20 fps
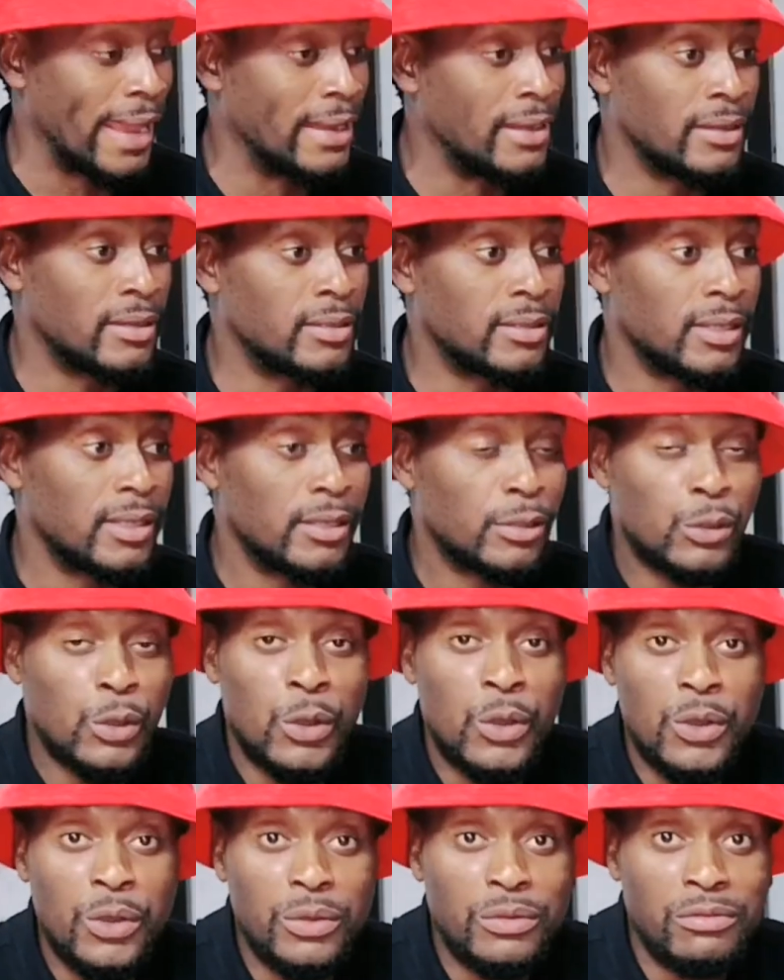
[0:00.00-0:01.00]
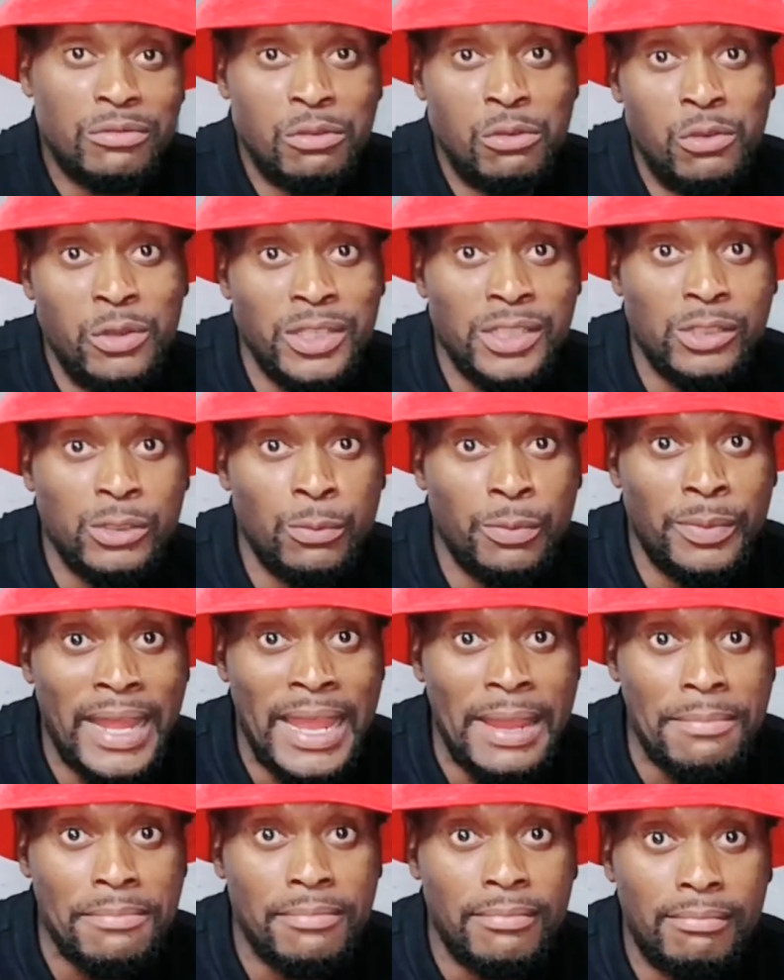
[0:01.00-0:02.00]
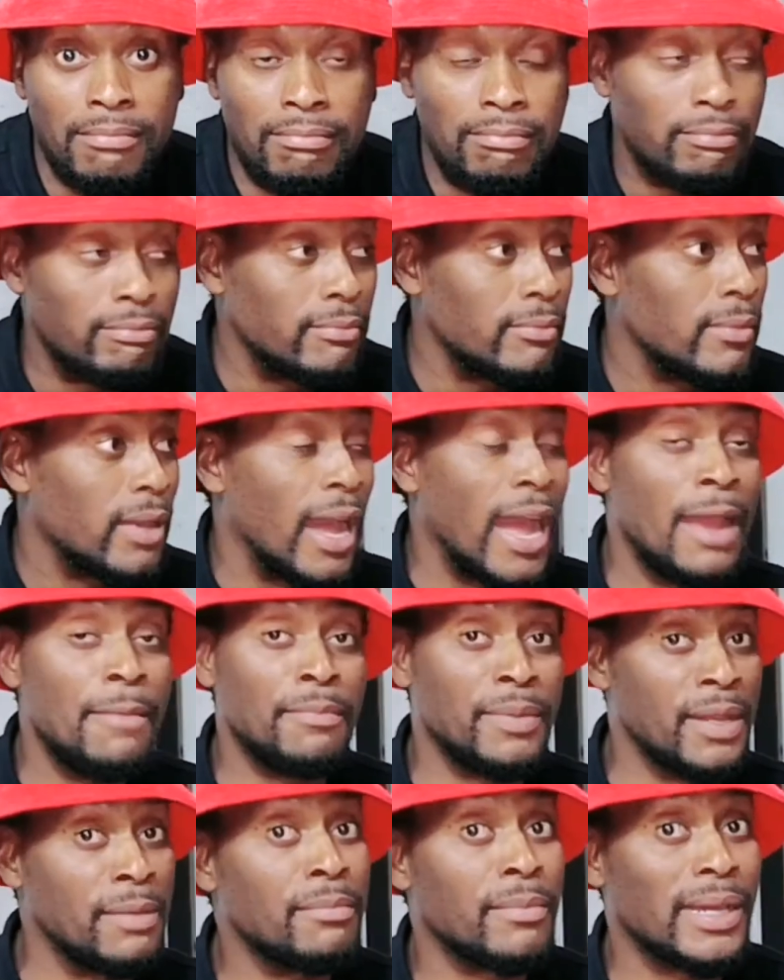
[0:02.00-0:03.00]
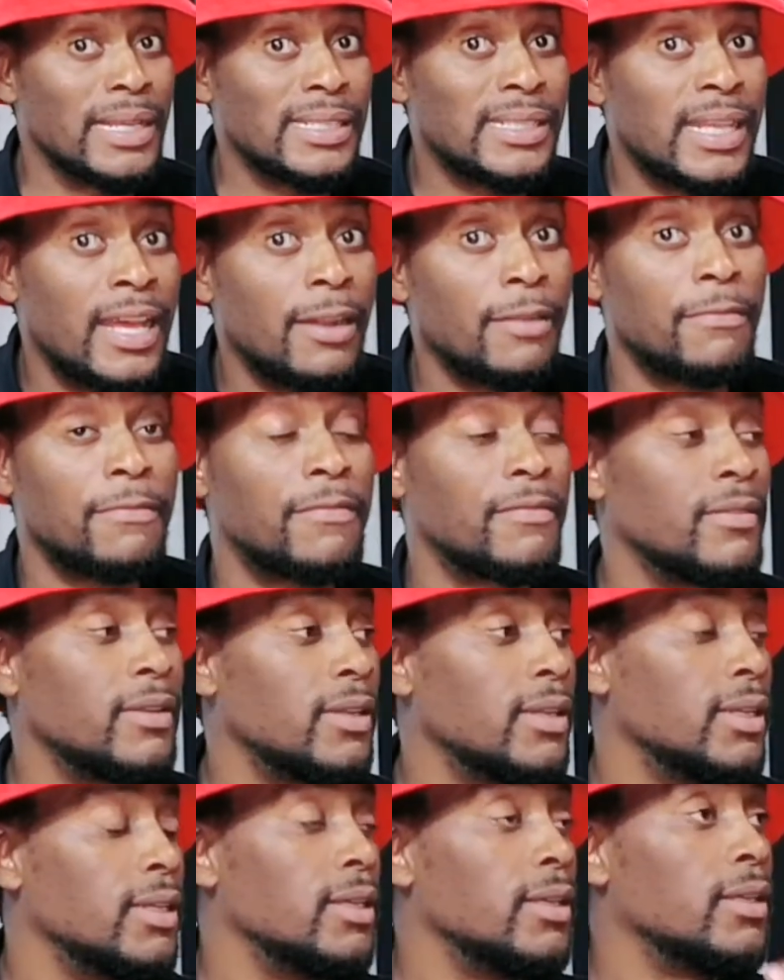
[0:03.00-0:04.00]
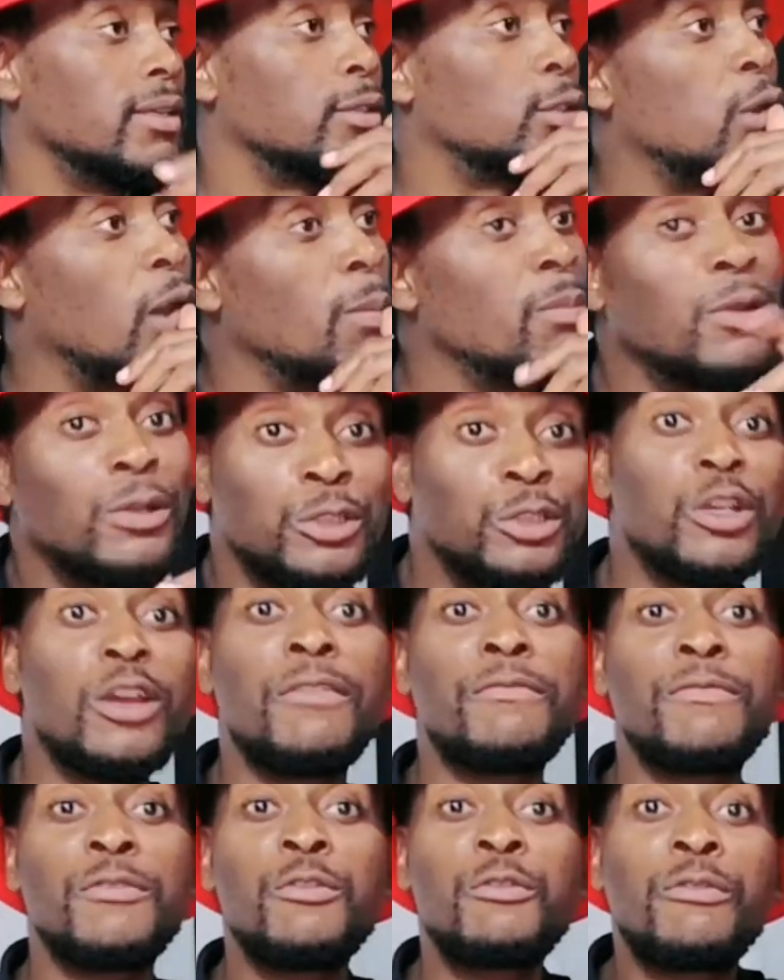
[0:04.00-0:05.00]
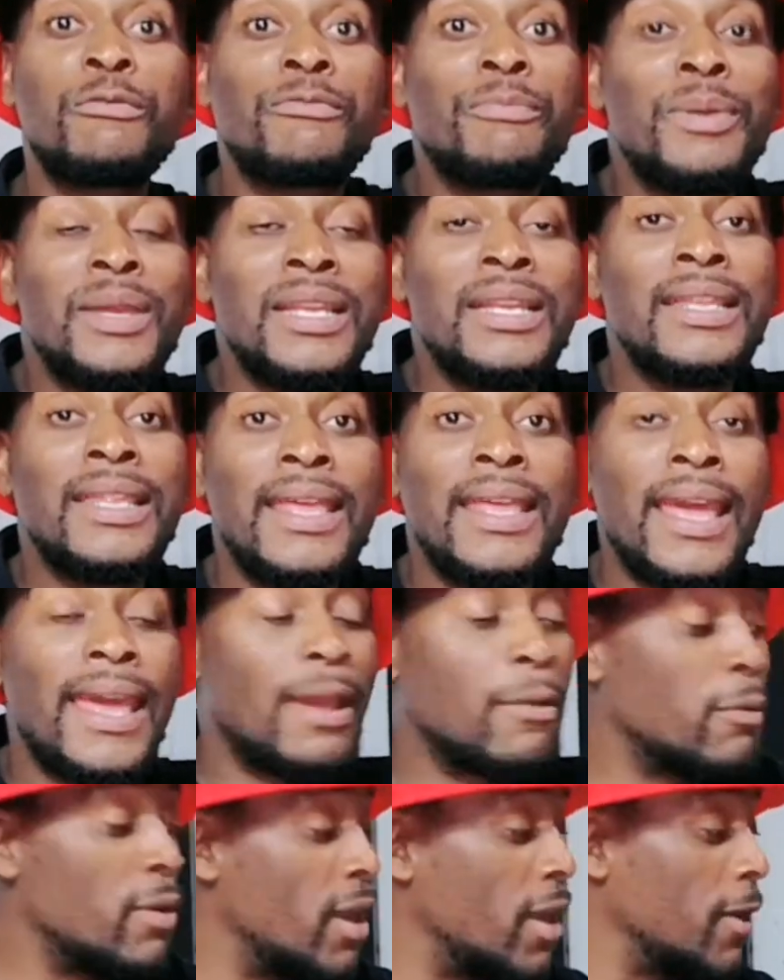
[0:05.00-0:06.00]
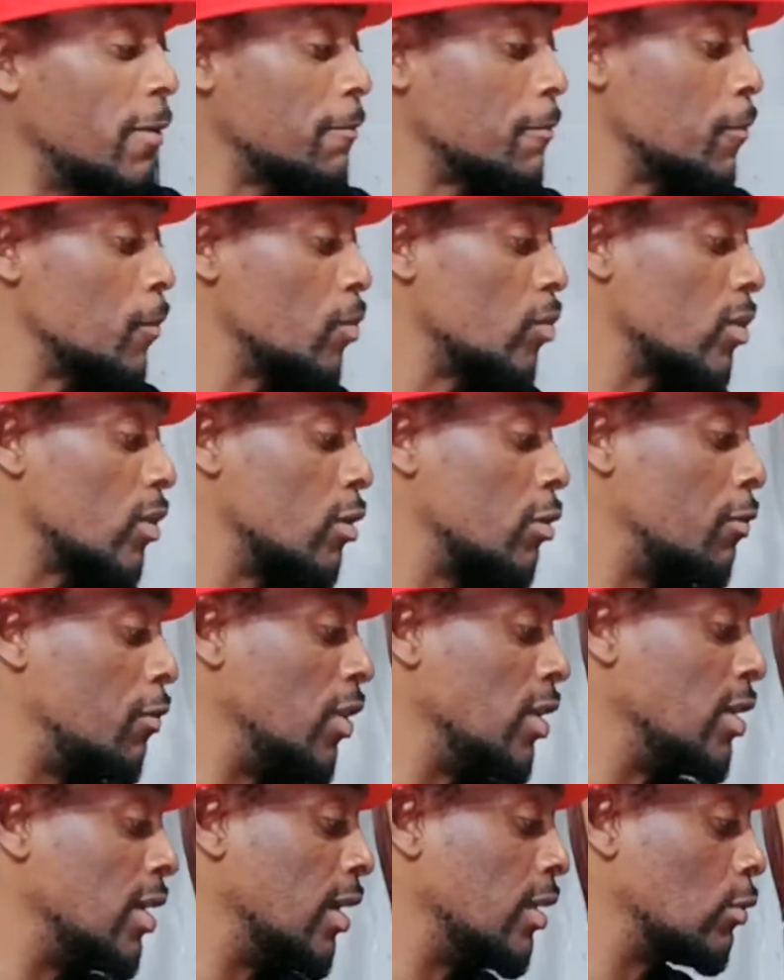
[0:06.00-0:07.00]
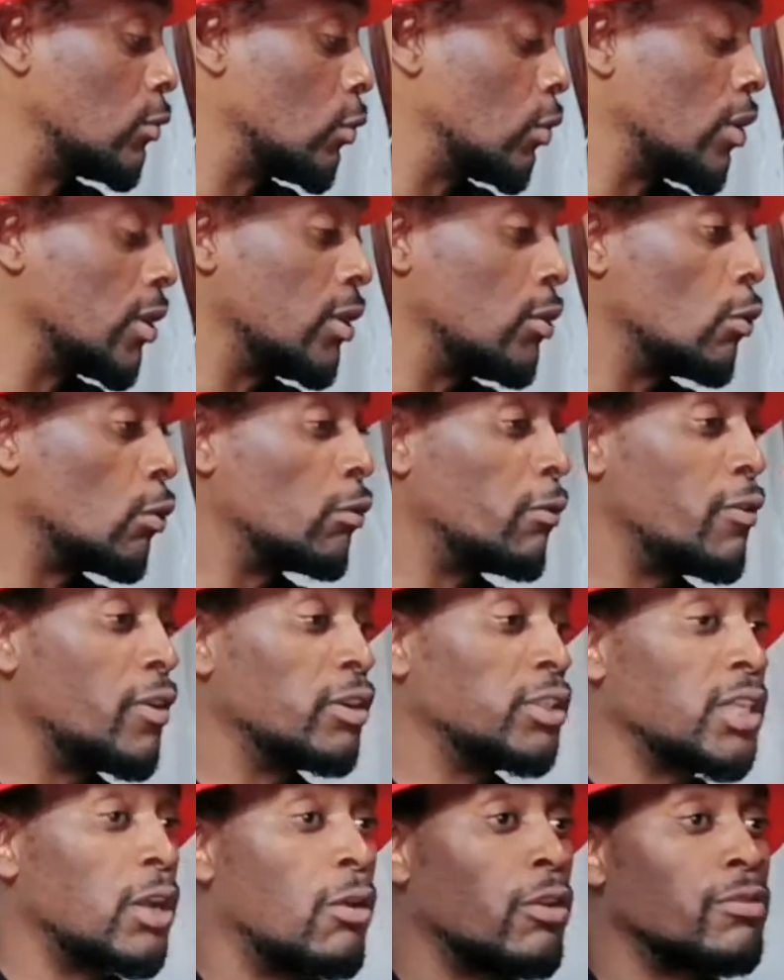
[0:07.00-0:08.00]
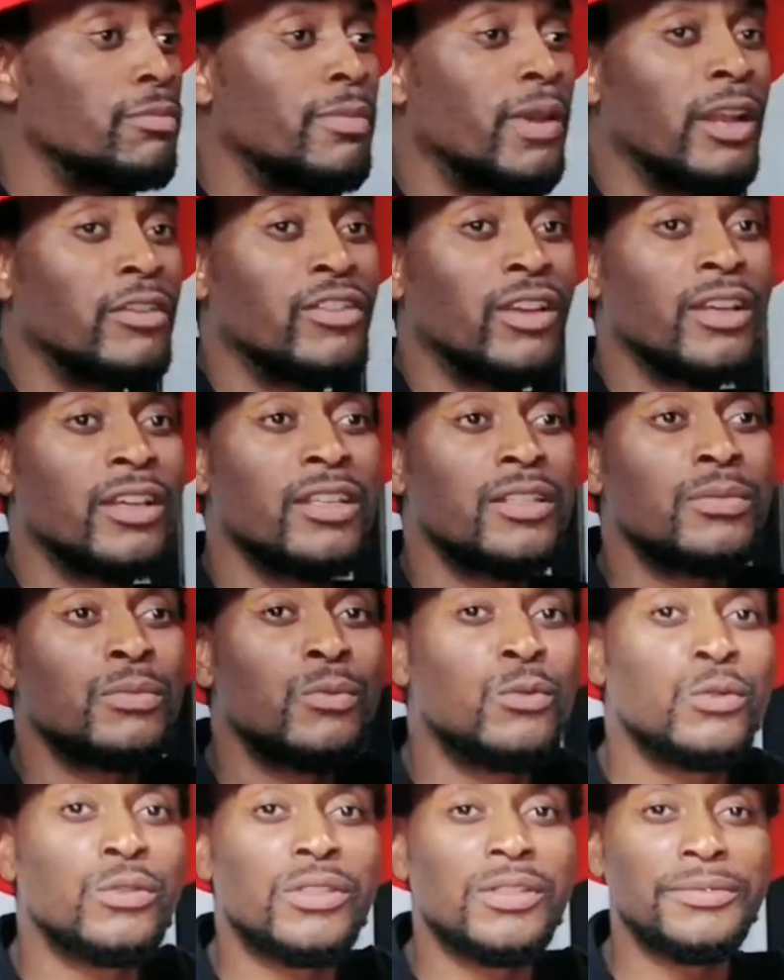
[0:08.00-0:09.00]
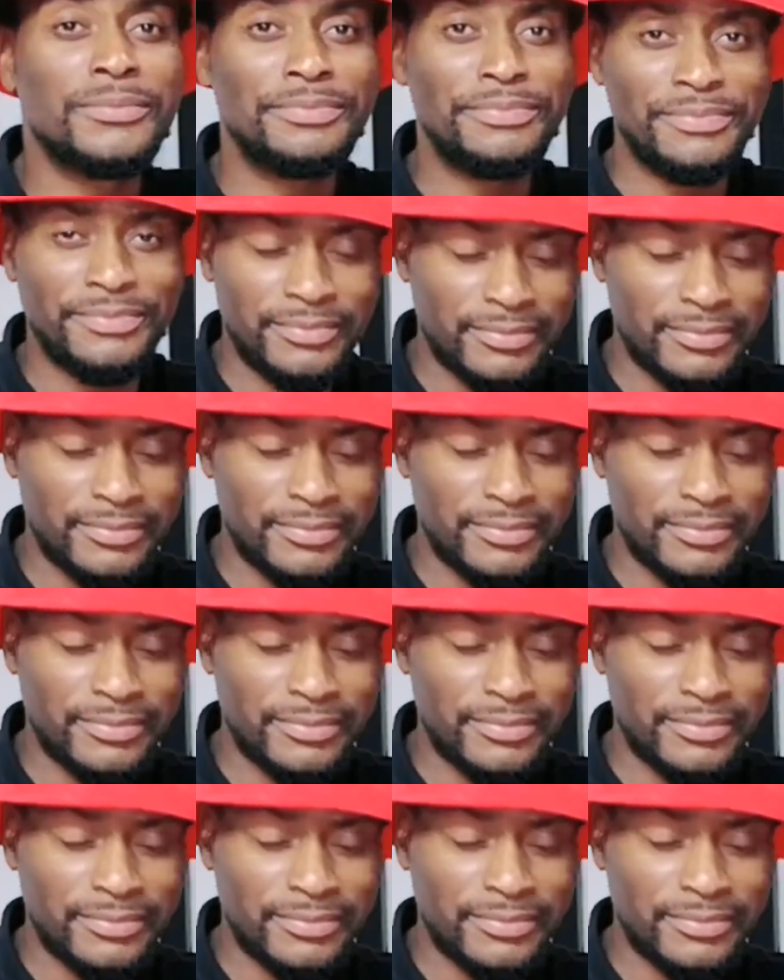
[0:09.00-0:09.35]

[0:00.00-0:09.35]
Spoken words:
And so who is to blame? I blame myself. So I'm not sure if you've been there where you find out kuri loko fake shower swimbalo swa Christmas,